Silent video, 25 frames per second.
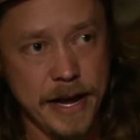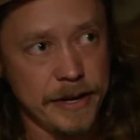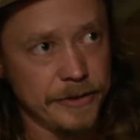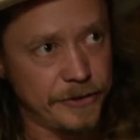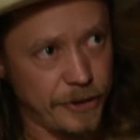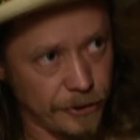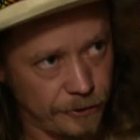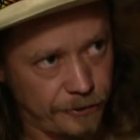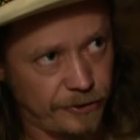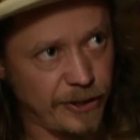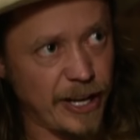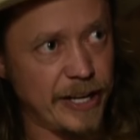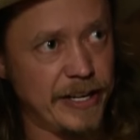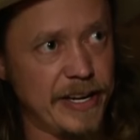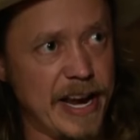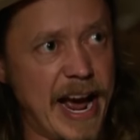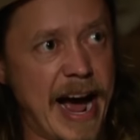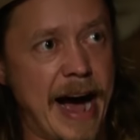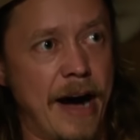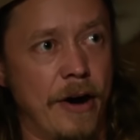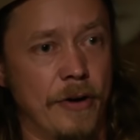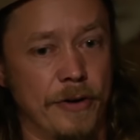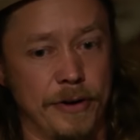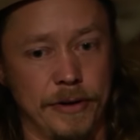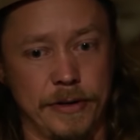to sit
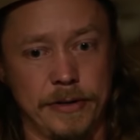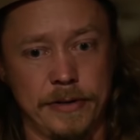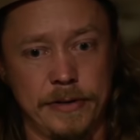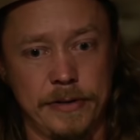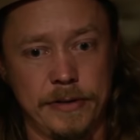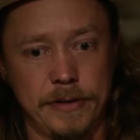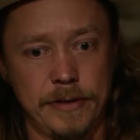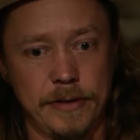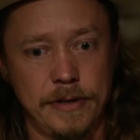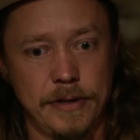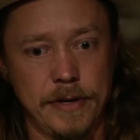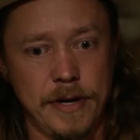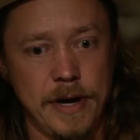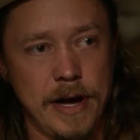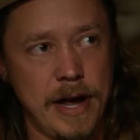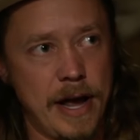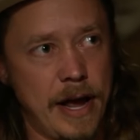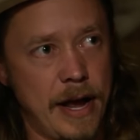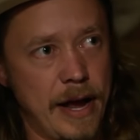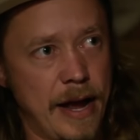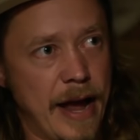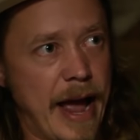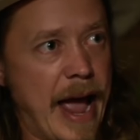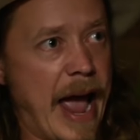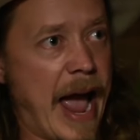down
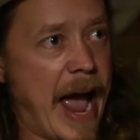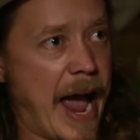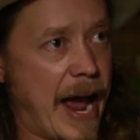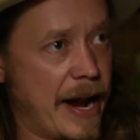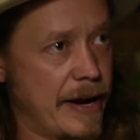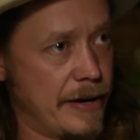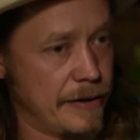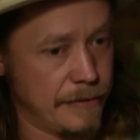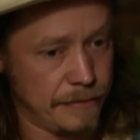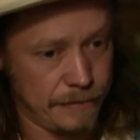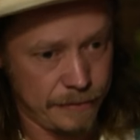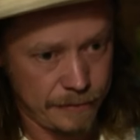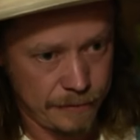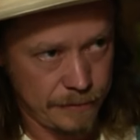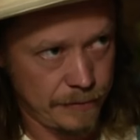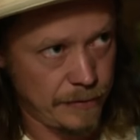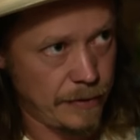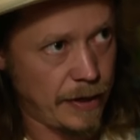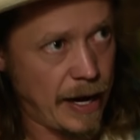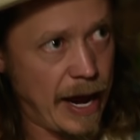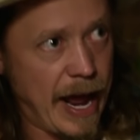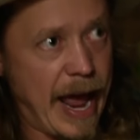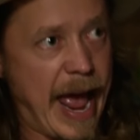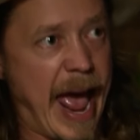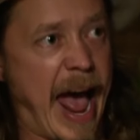and
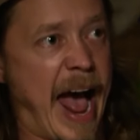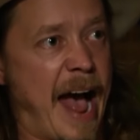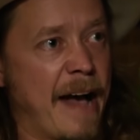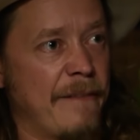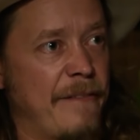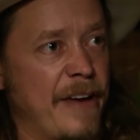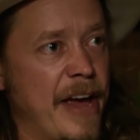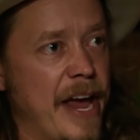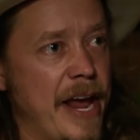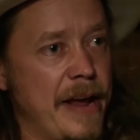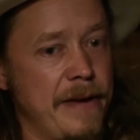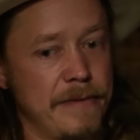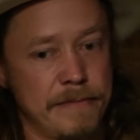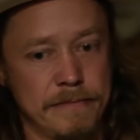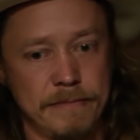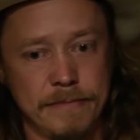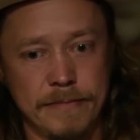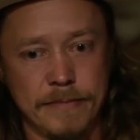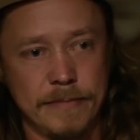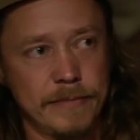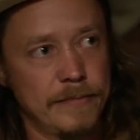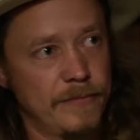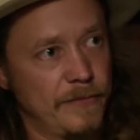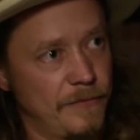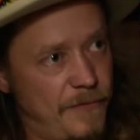have a
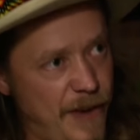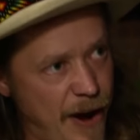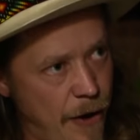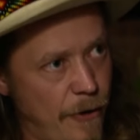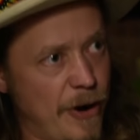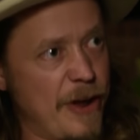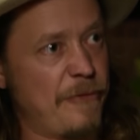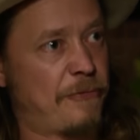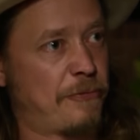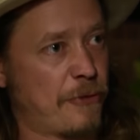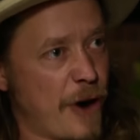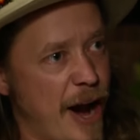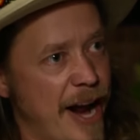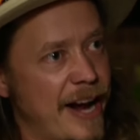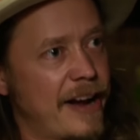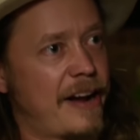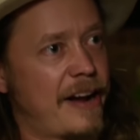very frank